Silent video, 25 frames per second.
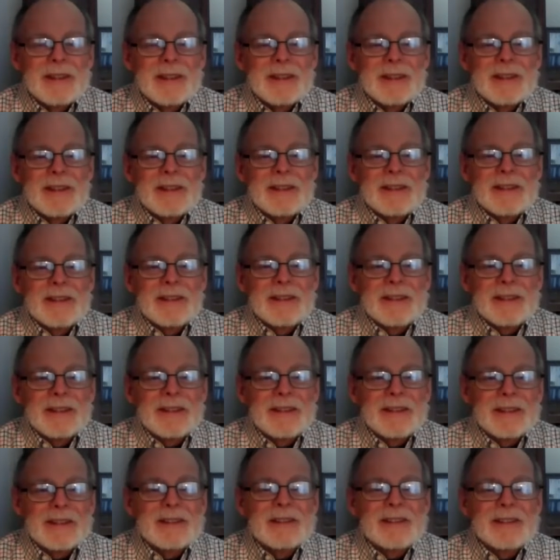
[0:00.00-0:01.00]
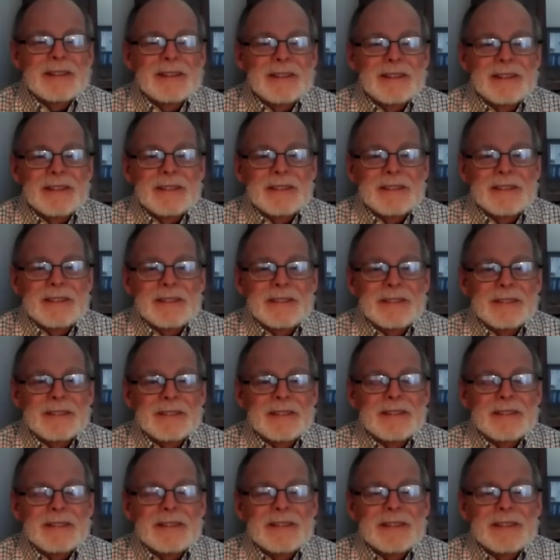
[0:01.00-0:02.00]

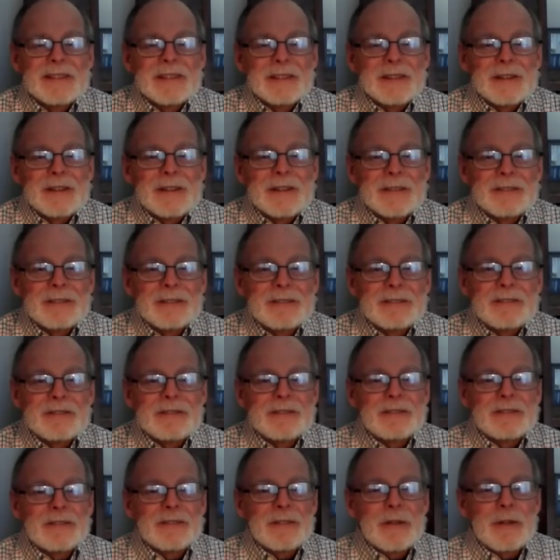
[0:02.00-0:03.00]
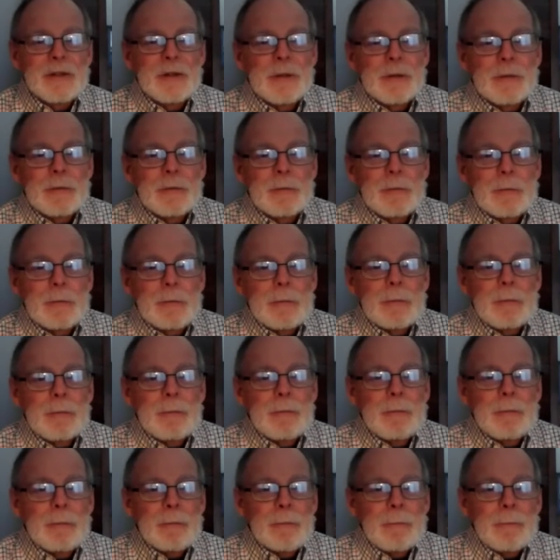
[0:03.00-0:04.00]

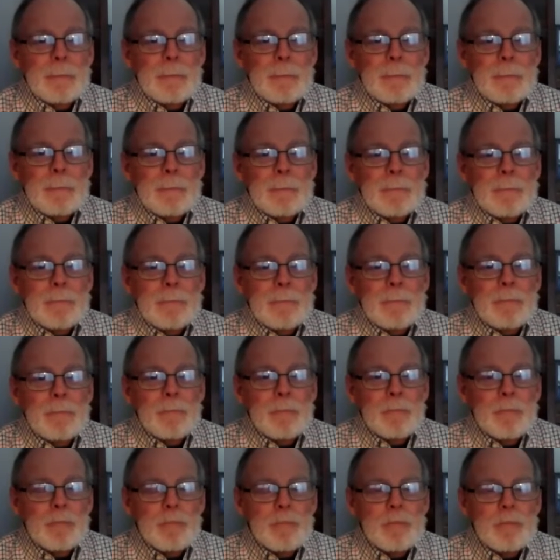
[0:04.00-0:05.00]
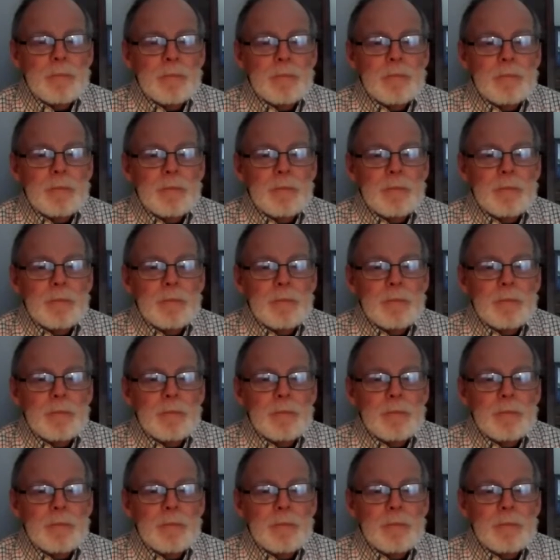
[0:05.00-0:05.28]
No words are spoken by the person on screen.